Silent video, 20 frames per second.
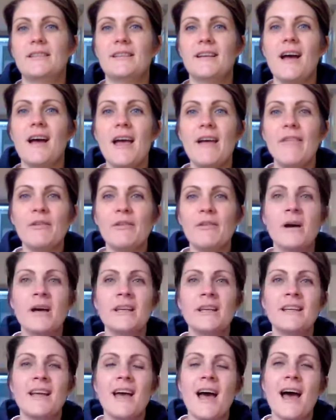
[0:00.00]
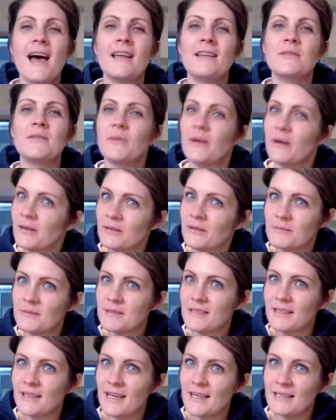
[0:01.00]
Hi everyone, and welcome to
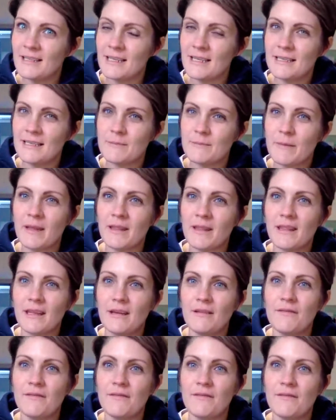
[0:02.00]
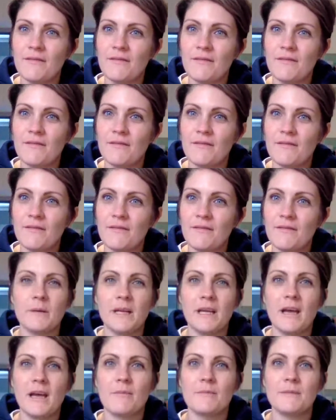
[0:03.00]
Lendi's monthly financial and property
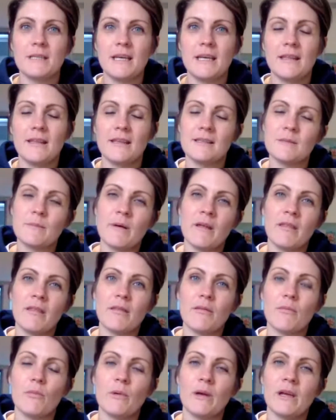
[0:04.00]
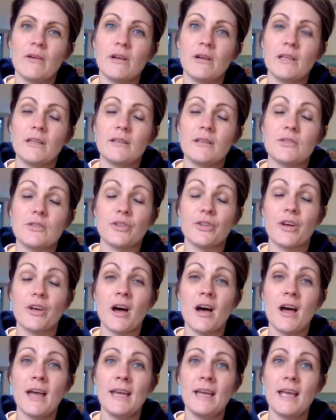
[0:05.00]
update. This month we're in
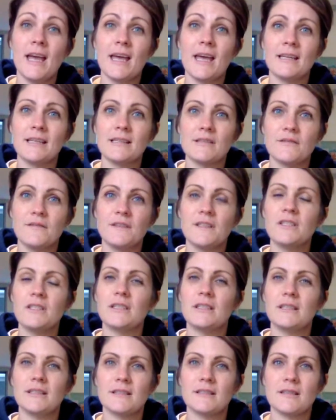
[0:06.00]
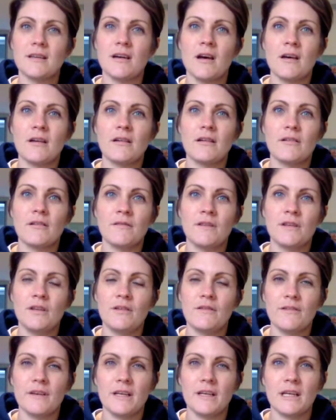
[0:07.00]
July, and it's officially the start of the new
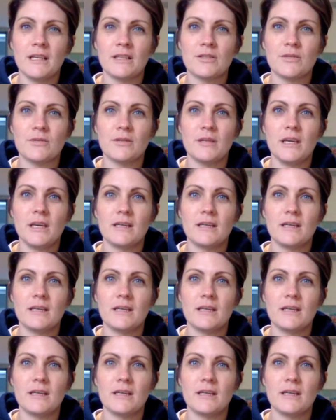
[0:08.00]
financial year.